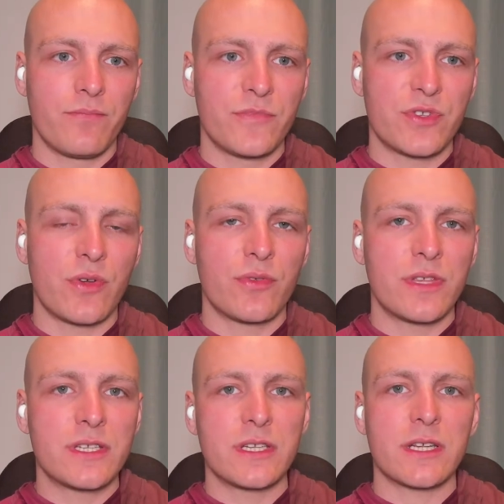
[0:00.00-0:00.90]
So
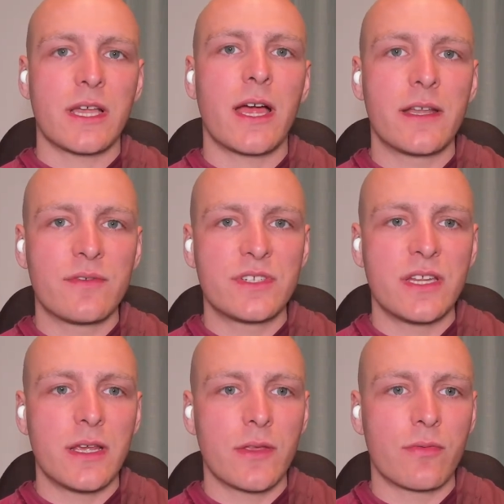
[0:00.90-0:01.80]
this is a kind of
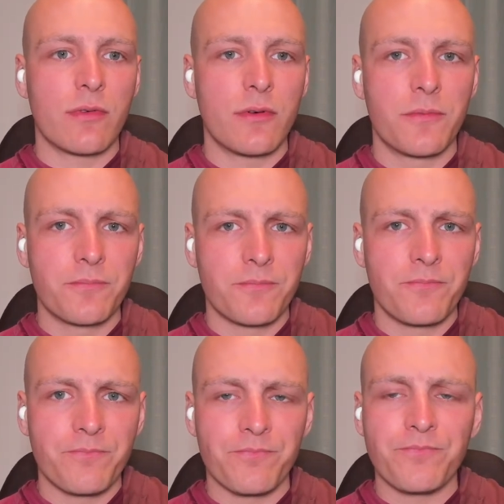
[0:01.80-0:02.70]
seeing through.
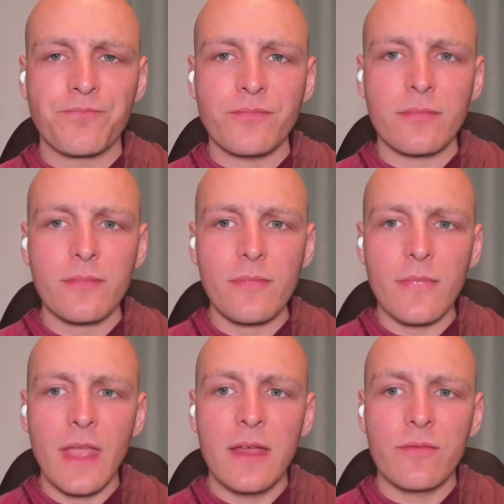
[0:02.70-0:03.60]

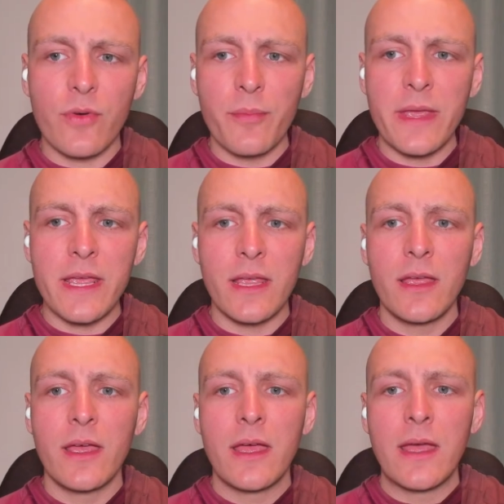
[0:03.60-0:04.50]
And for me,
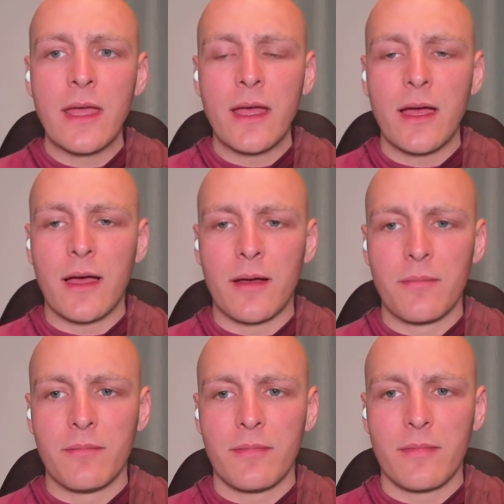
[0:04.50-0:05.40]

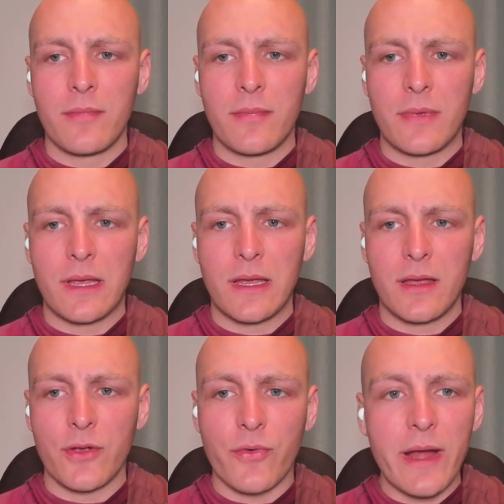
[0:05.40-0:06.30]
um,
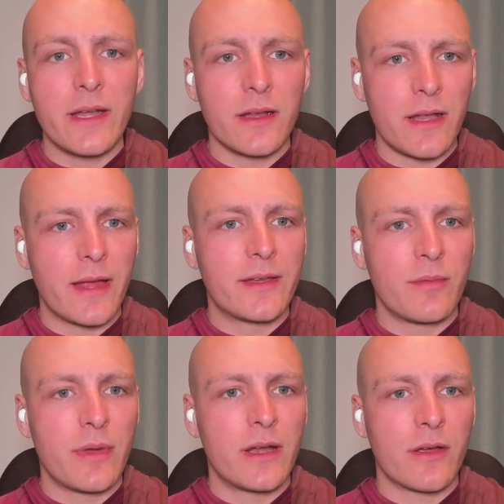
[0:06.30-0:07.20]
a great
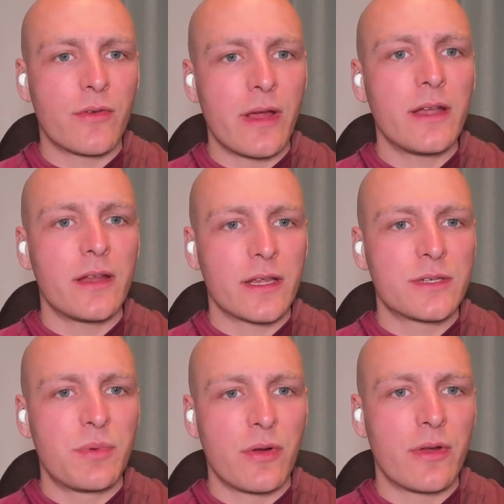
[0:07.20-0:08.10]
enlightenment, a great
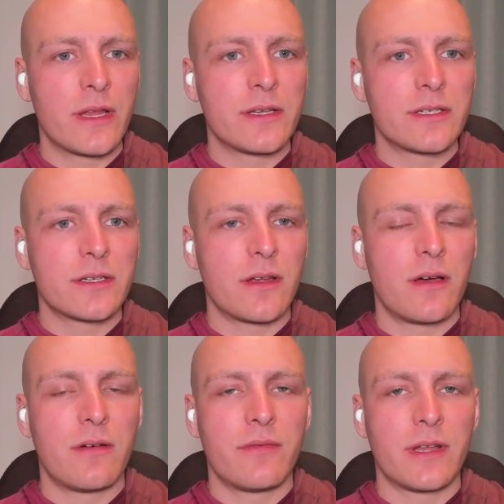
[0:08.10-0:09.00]
experience
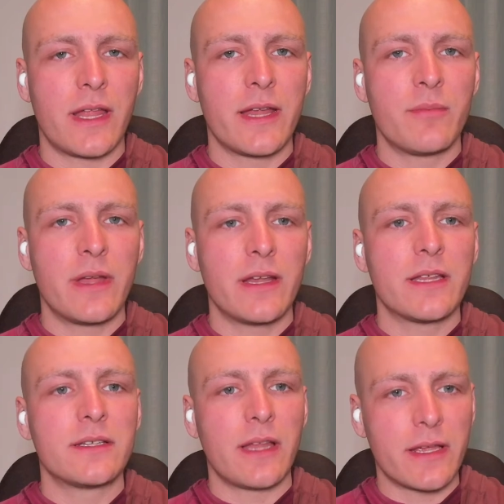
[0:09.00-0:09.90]
of enlightenment
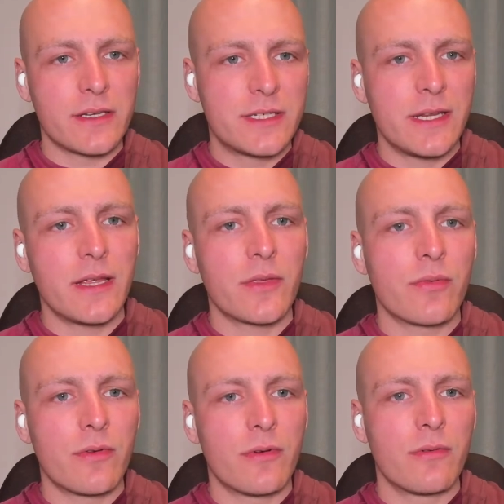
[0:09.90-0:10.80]
is like a seeing
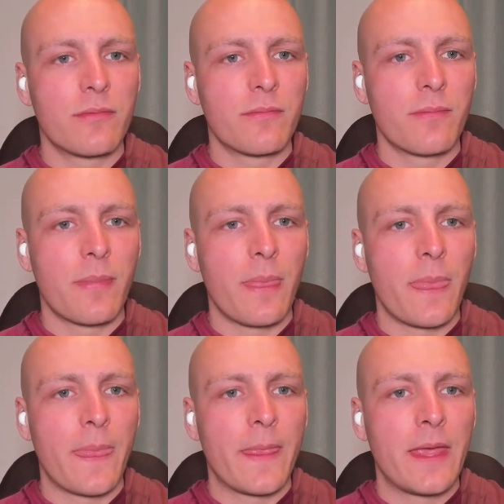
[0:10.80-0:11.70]
through.
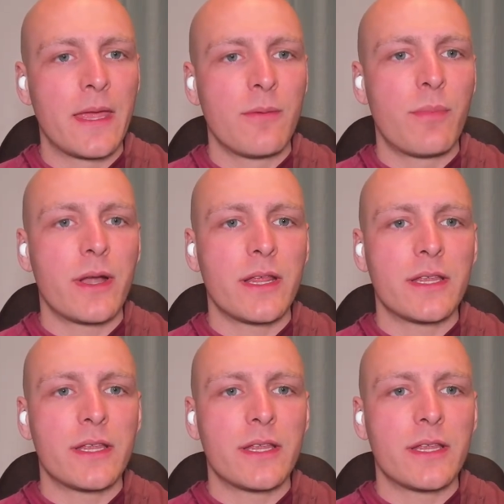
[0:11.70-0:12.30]
But